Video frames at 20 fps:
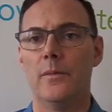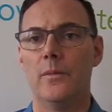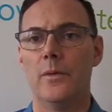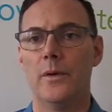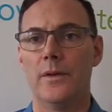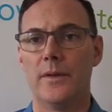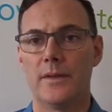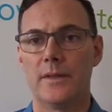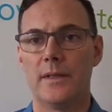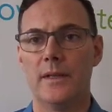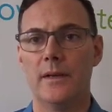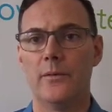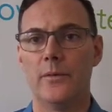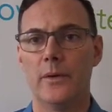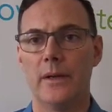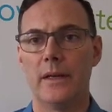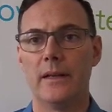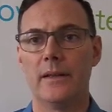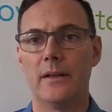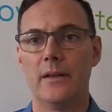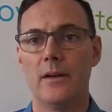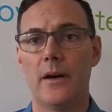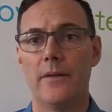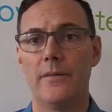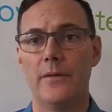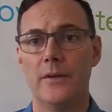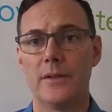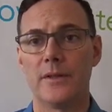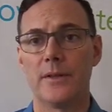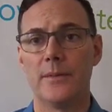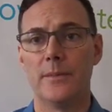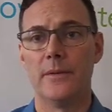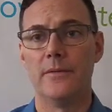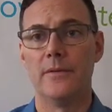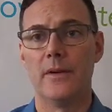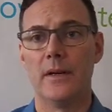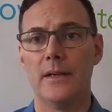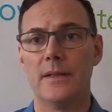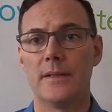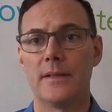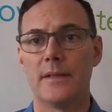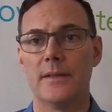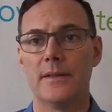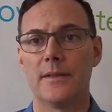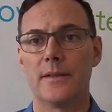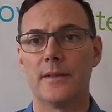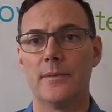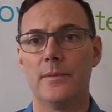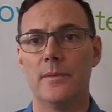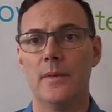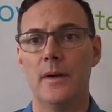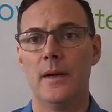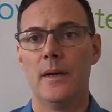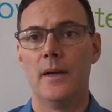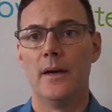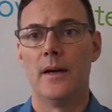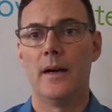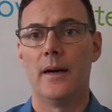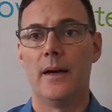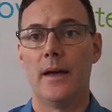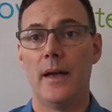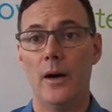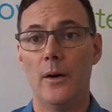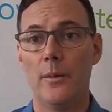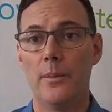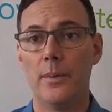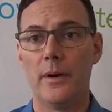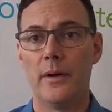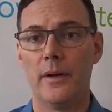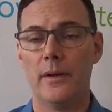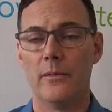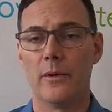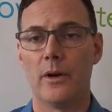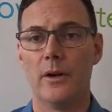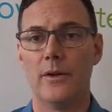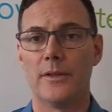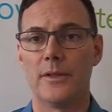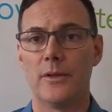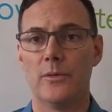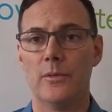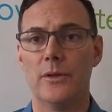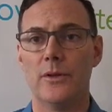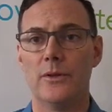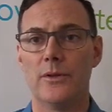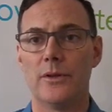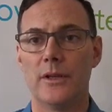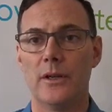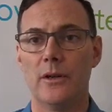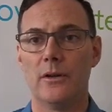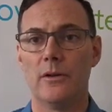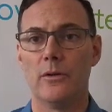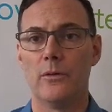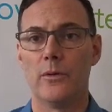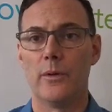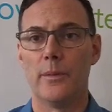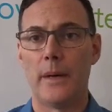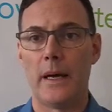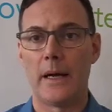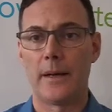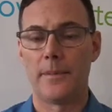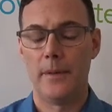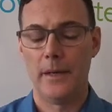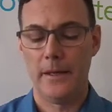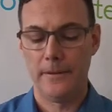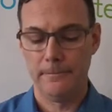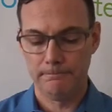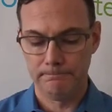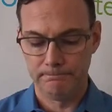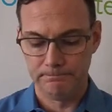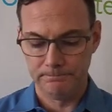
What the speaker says: with seeing if we can offer you some advice and some help in regards to reducing your lower back pain.